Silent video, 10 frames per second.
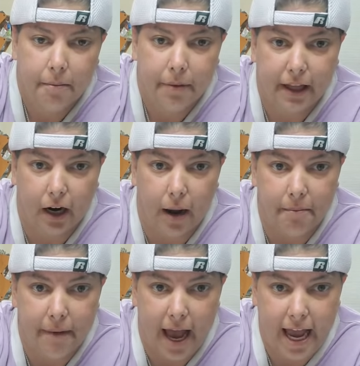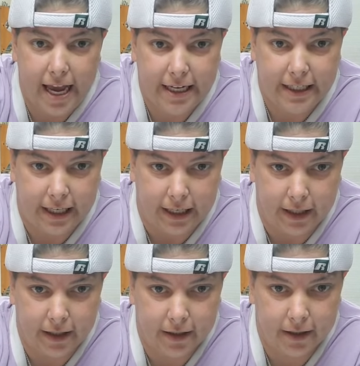But they're
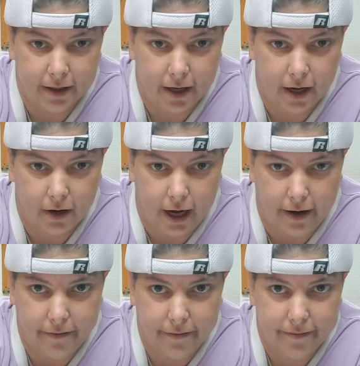amazing. Okay?